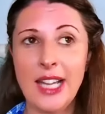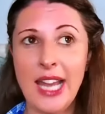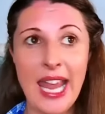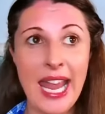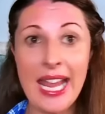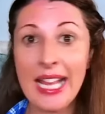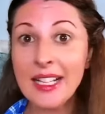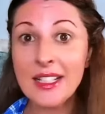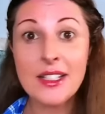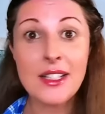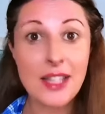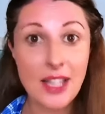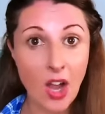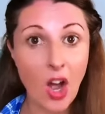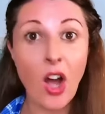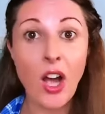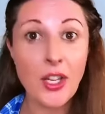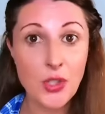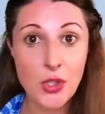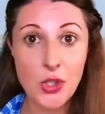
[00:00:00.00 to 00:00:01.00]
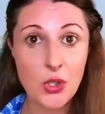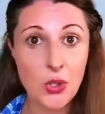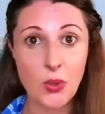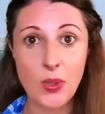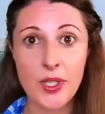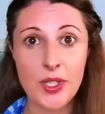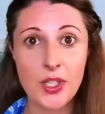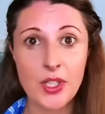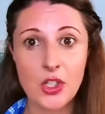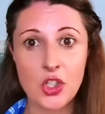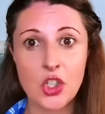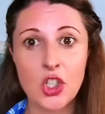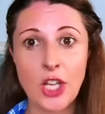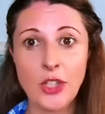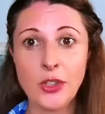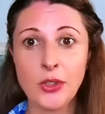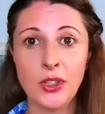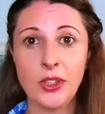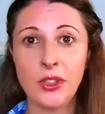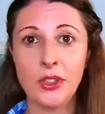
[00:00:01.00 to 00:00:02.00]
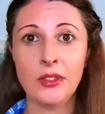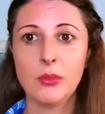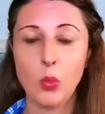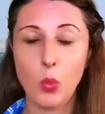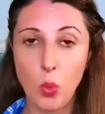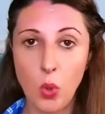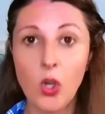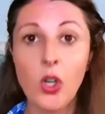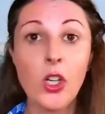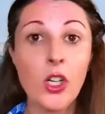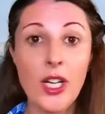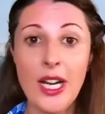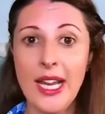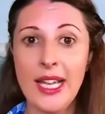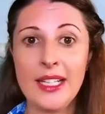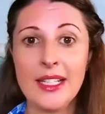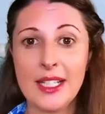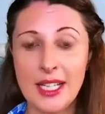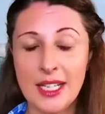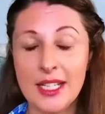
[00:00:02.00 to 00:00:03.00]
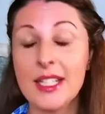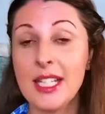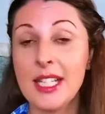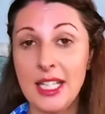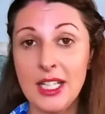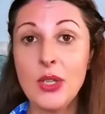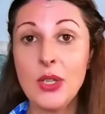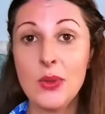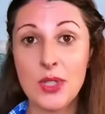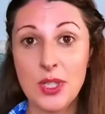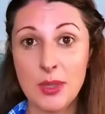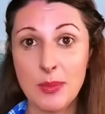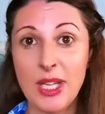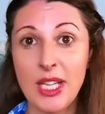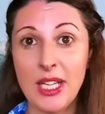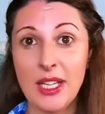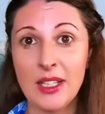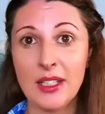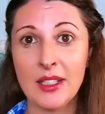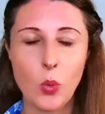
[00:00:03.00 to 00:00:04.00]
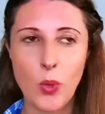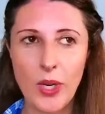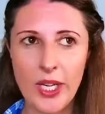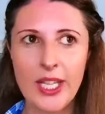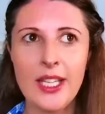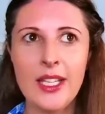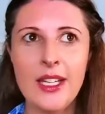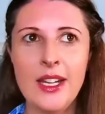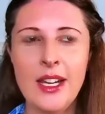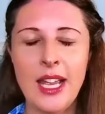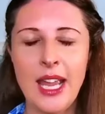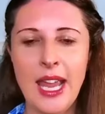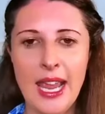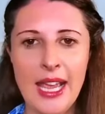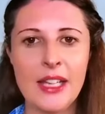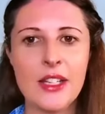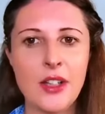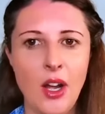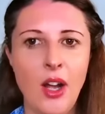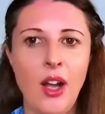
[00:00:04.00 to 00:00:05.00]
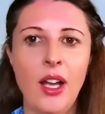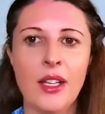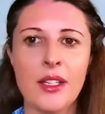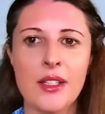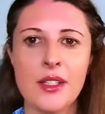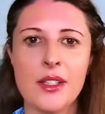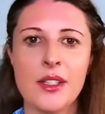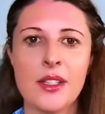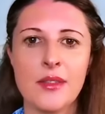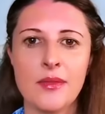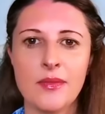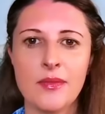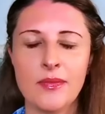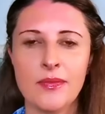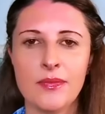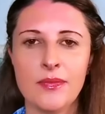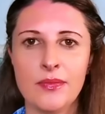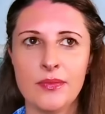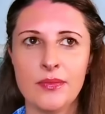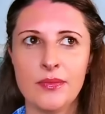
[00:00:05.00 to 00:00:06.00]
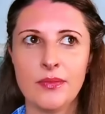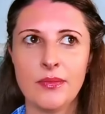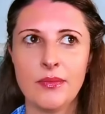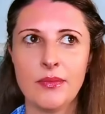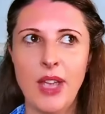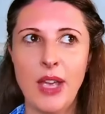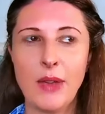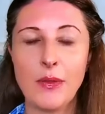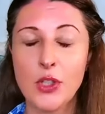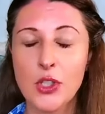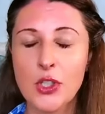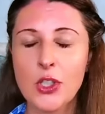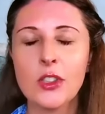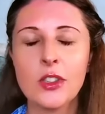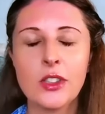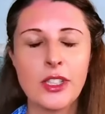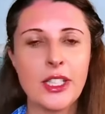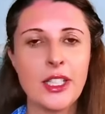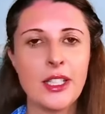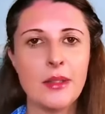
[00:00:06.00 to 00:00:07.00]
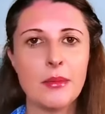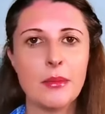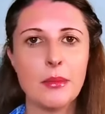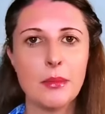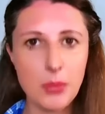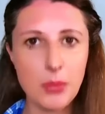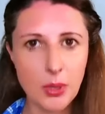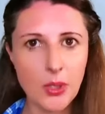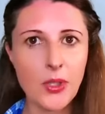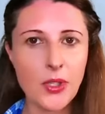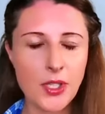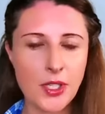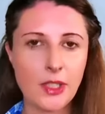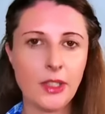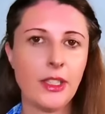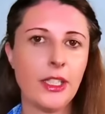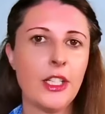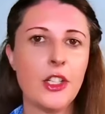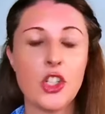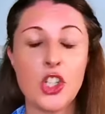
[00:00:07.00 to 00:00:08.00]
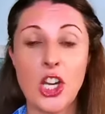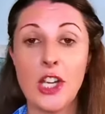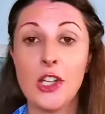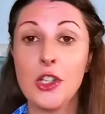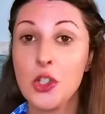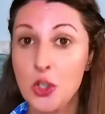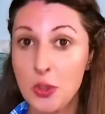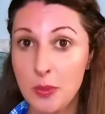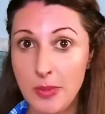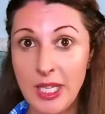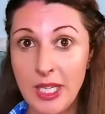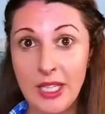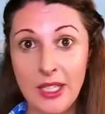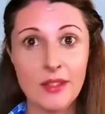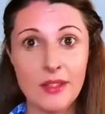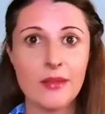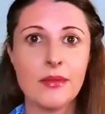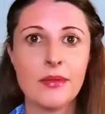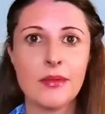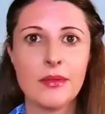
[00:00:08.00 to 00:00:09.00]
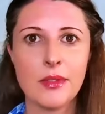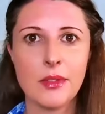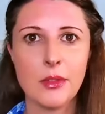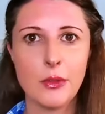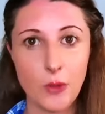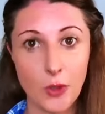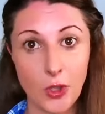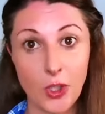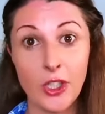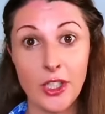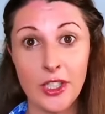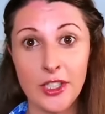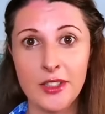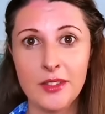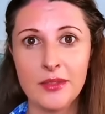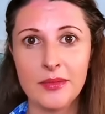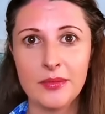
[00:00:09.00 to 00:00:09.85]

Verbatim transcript: and the Oz stories in general were and continue to be. Wicked and Oz have certainly personally changed me for good.